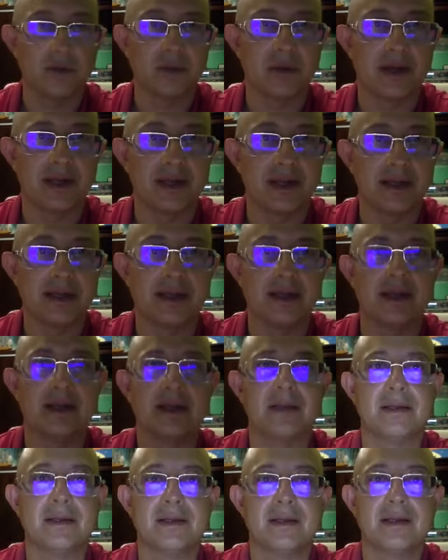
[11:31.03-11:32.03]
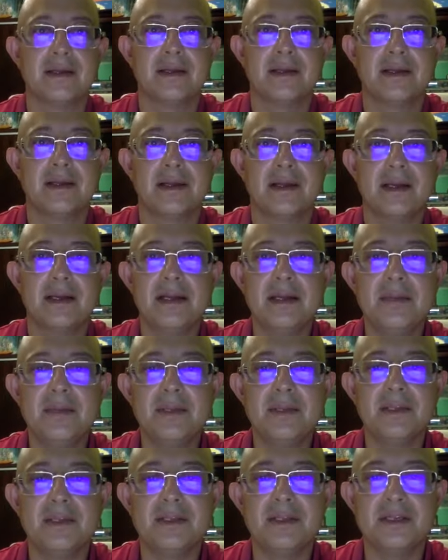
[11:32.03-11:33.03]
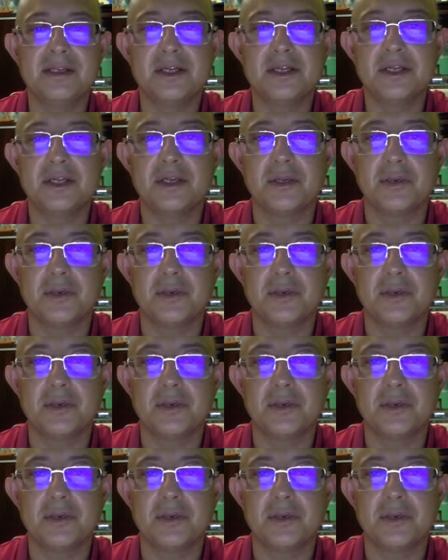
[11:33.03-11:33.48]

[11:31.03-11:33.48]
look identical. Limited edition